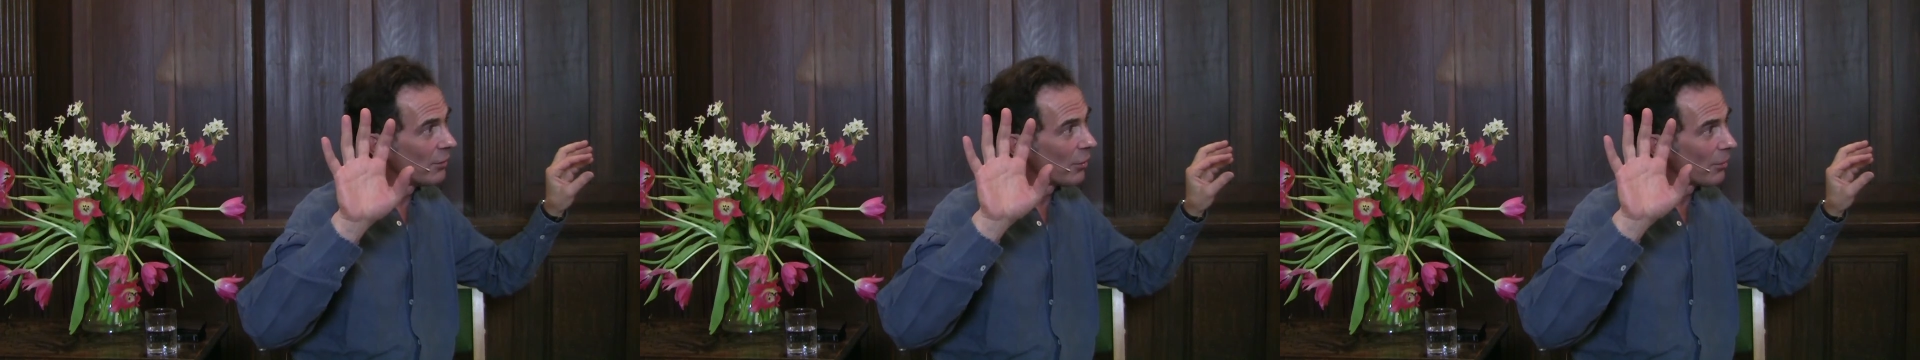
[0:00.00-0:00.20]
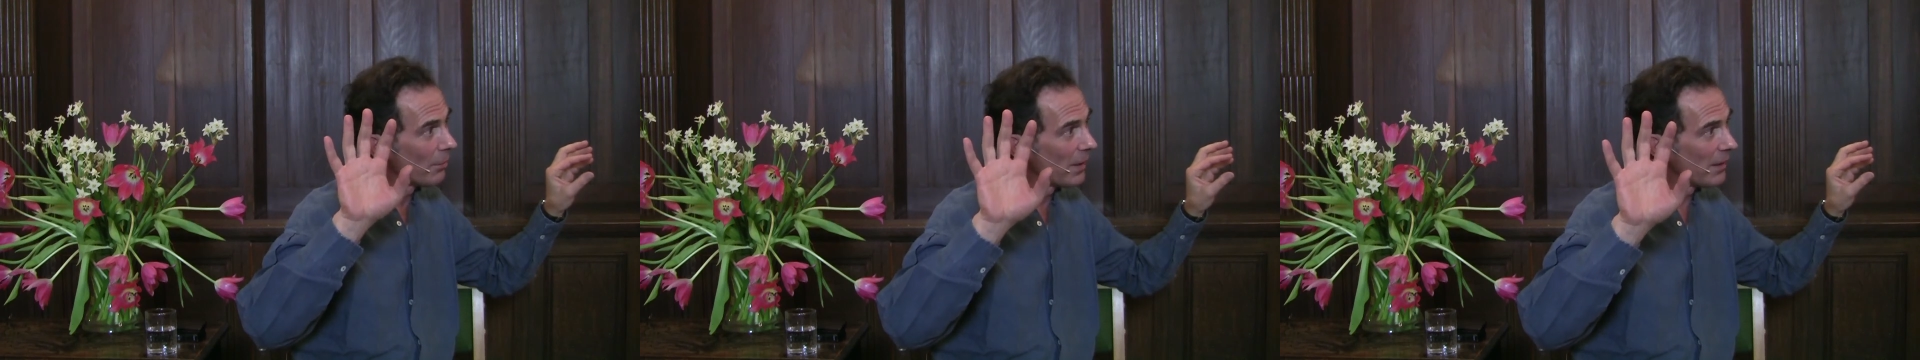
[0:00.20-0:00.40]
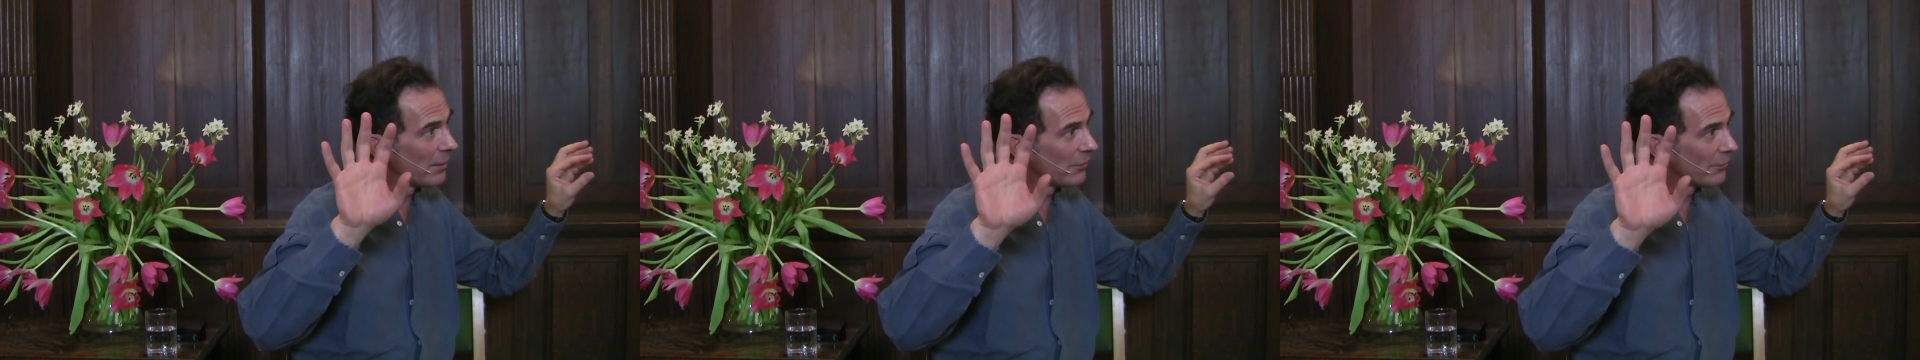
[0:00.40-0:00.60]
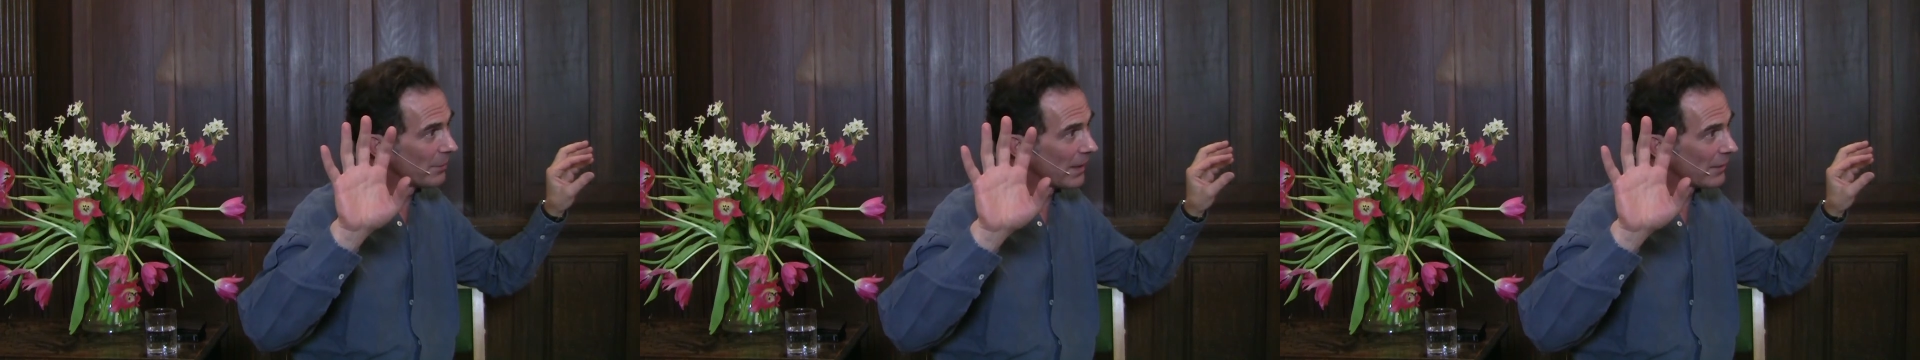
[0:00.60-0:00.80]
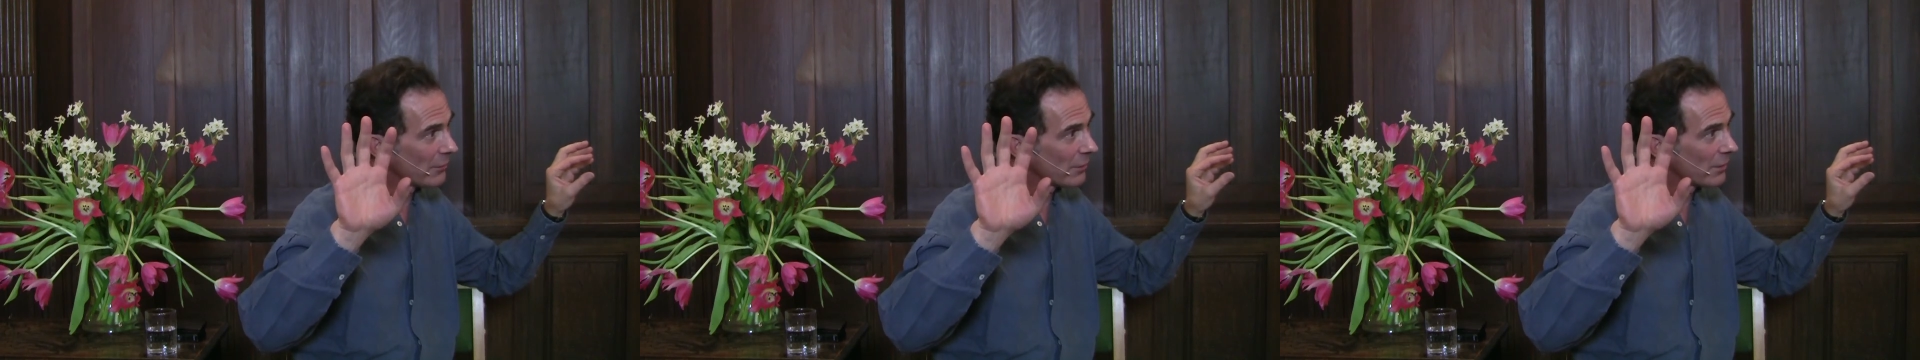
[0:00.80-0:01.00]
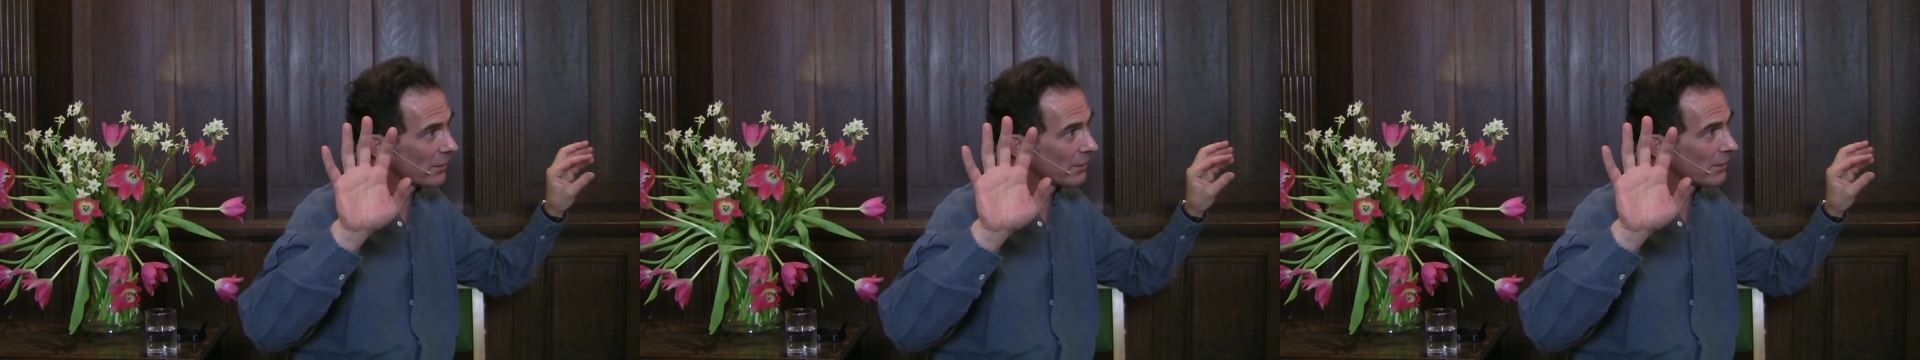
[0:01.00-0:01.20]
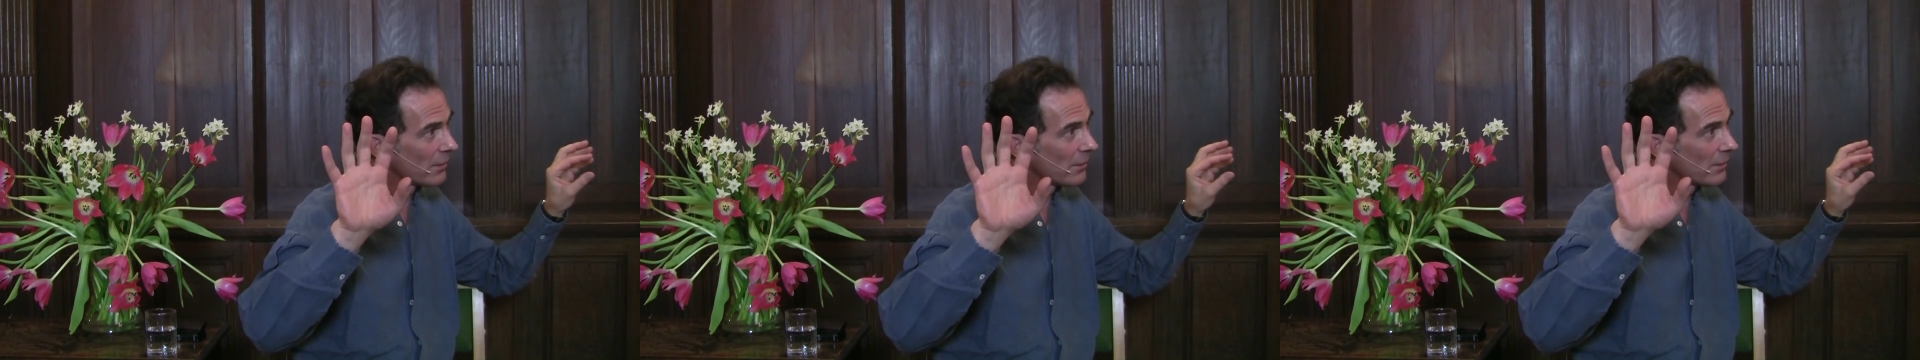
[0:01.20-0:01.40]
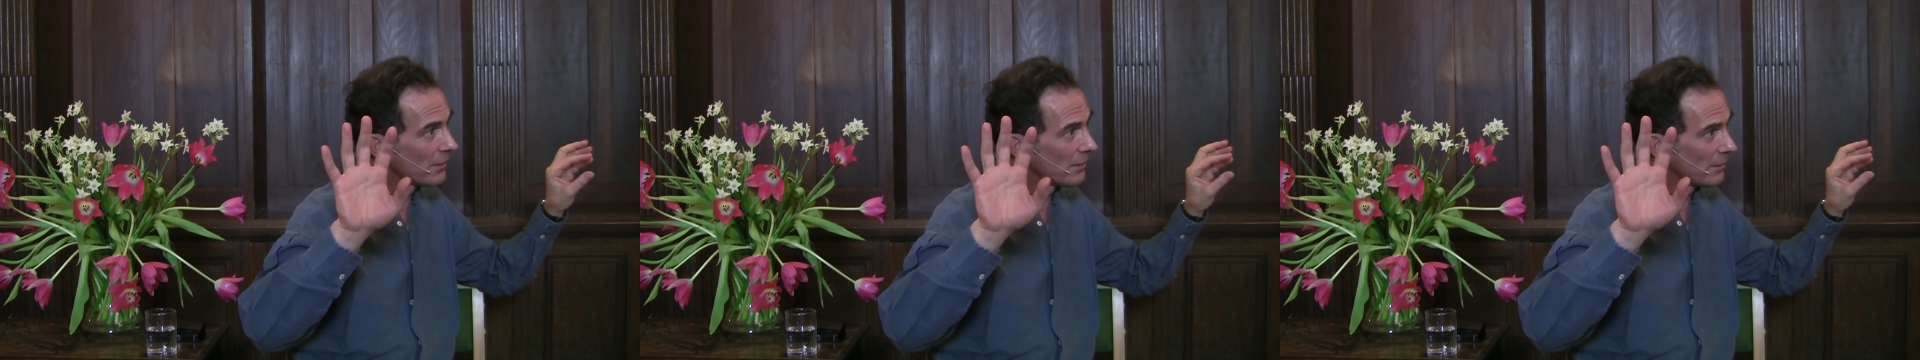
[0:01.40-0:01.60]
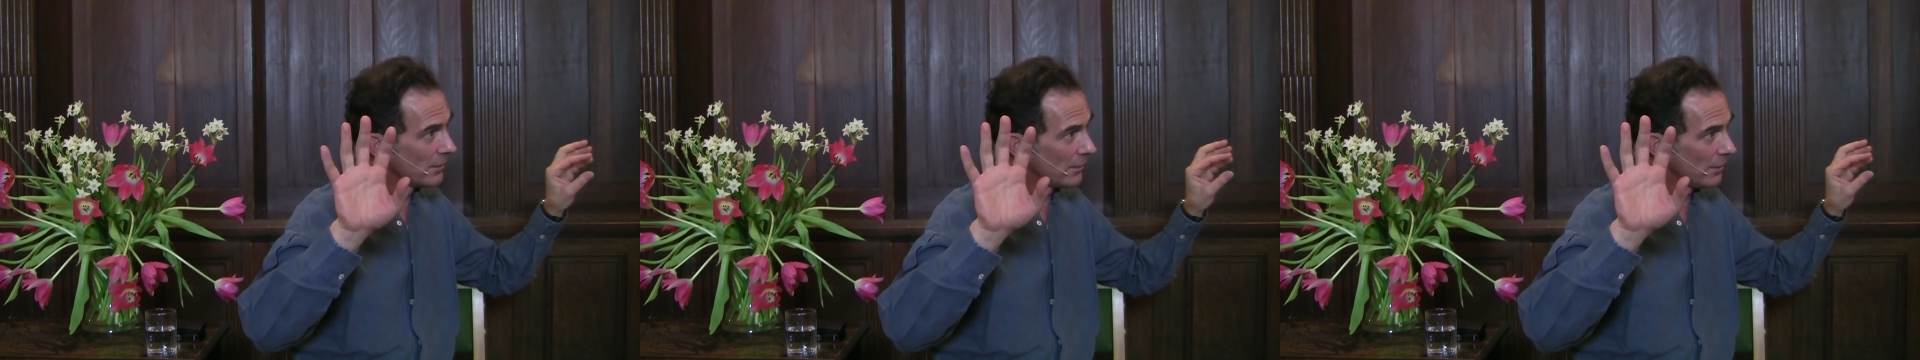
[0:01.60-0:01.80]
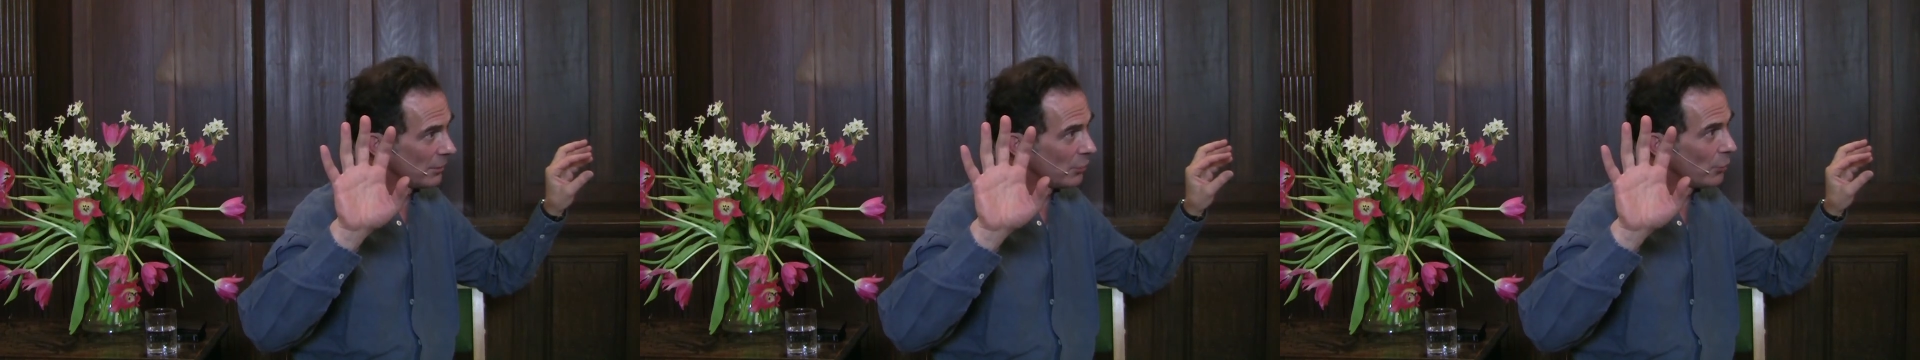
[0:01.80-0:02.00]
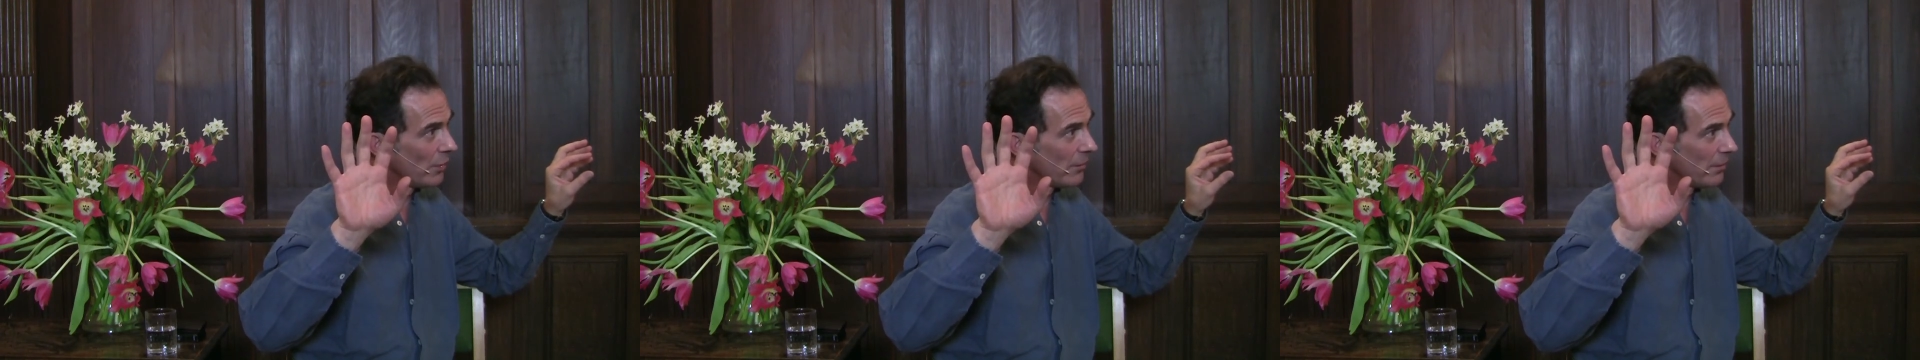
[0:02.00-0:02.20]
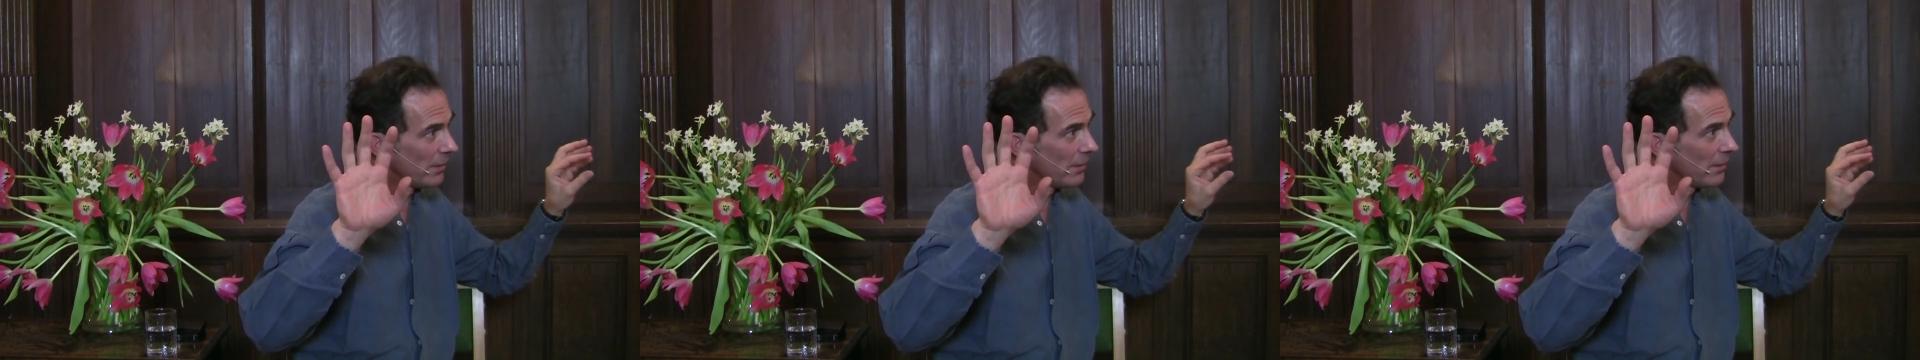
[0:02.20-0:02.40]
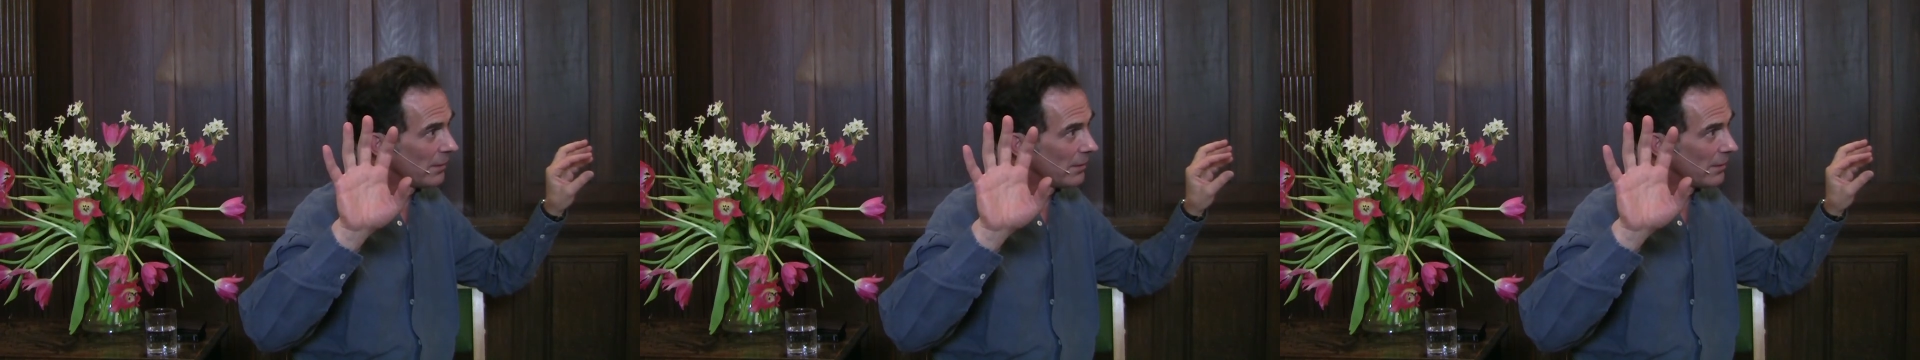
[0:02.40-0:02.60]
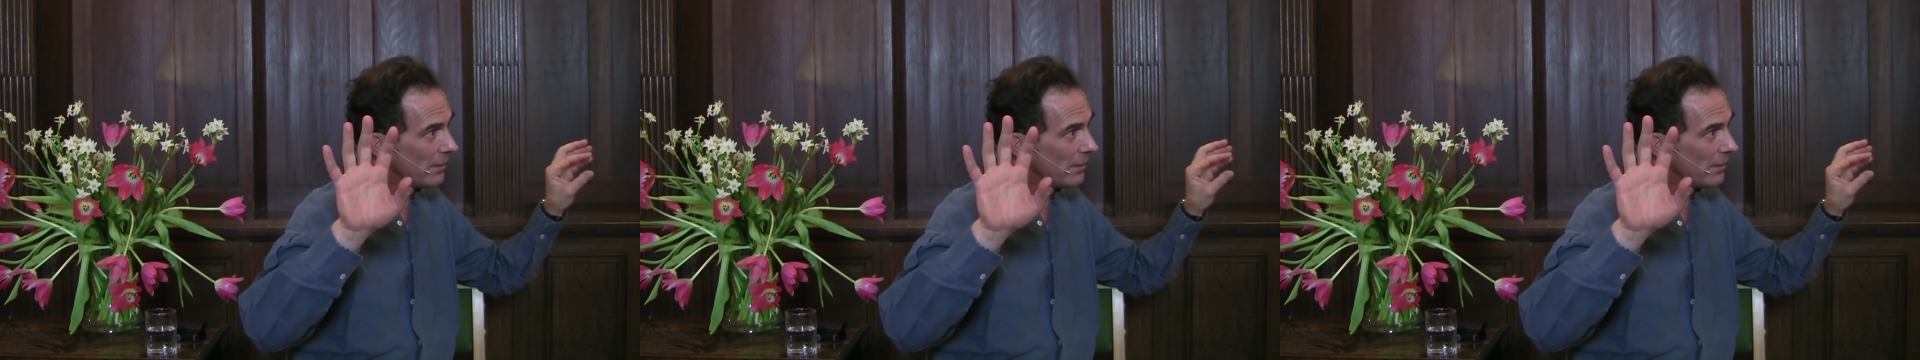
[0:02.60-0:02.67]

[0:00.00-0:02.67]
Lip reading: not made of matter. Are you with me?